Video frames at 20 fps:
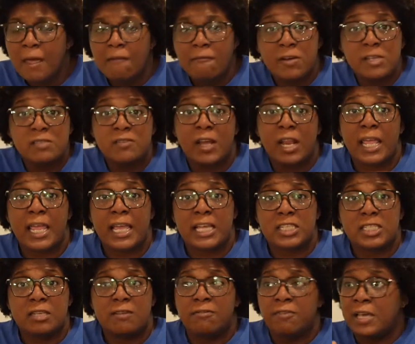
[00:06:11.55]
First of all, they got
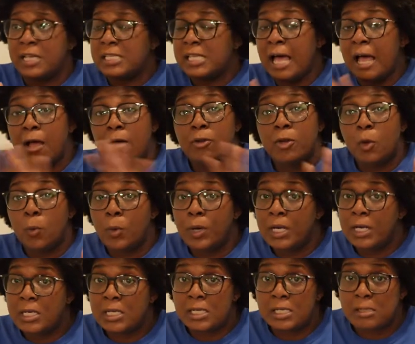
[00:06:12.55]
shit faced. I don't know
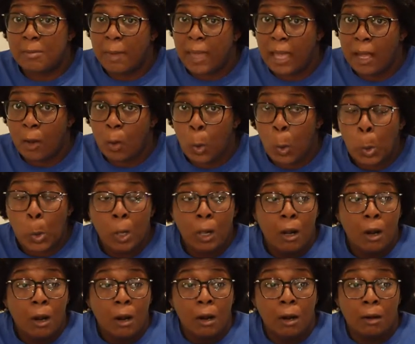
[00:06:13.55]
what it is about
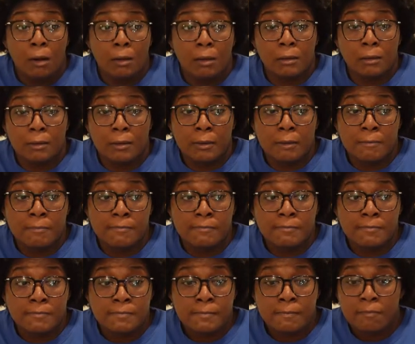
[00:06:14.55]

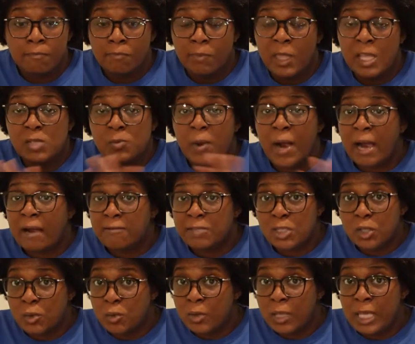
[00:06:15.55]
um these private
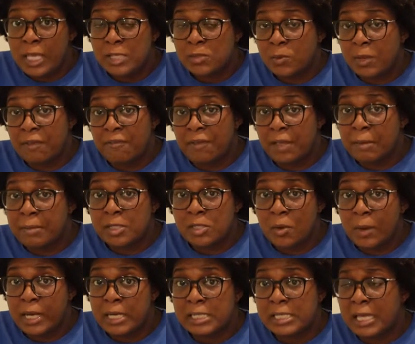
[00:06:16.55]
school kids when their families
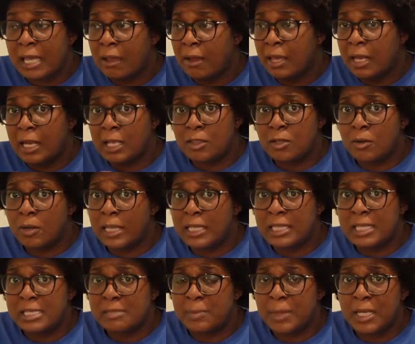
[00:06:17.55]
go out of town and they throw like
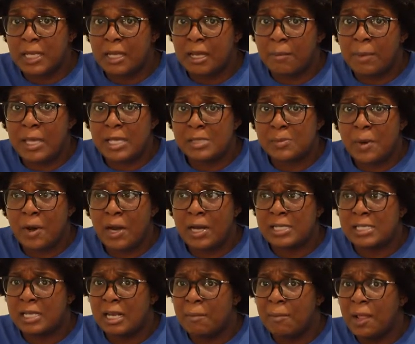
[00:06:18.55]
these big dumbass
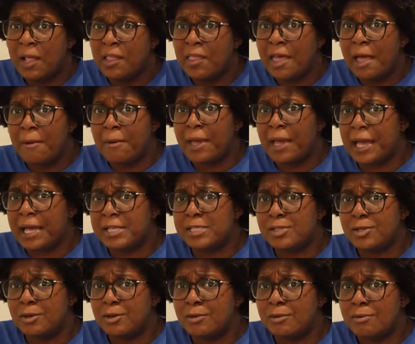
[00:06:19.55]
parties. And I'm like, y'all in high
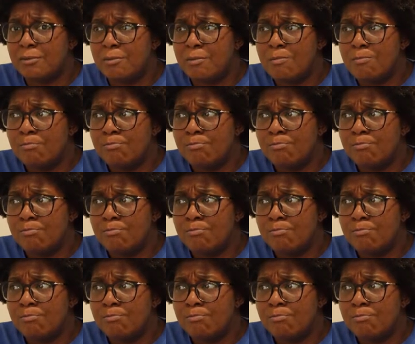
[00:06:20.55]
school.